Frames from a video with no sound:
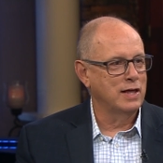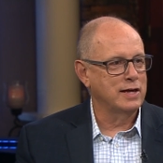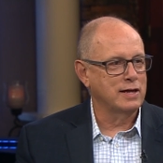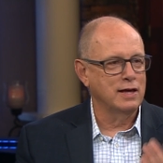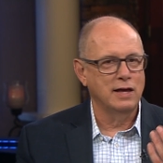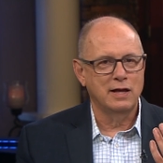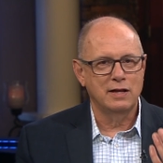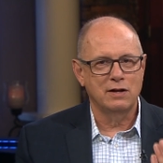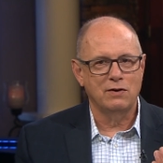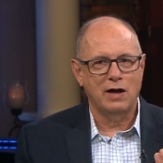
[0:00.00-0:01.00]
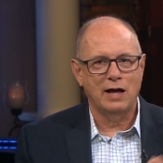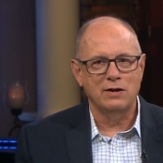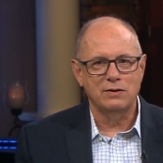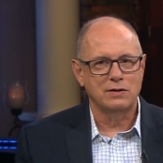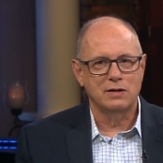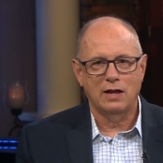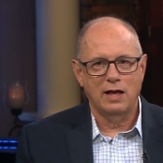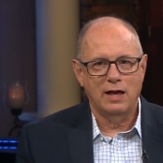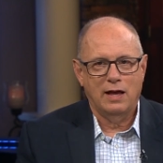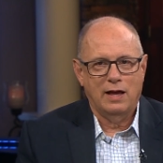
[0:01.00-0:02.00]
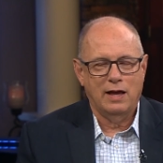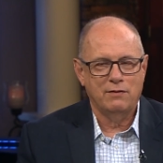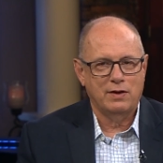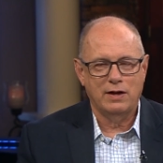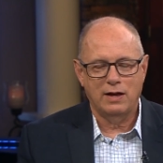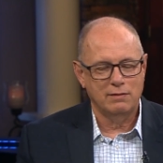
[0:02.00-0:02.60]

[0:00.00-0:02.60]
Like, and you know, I don't have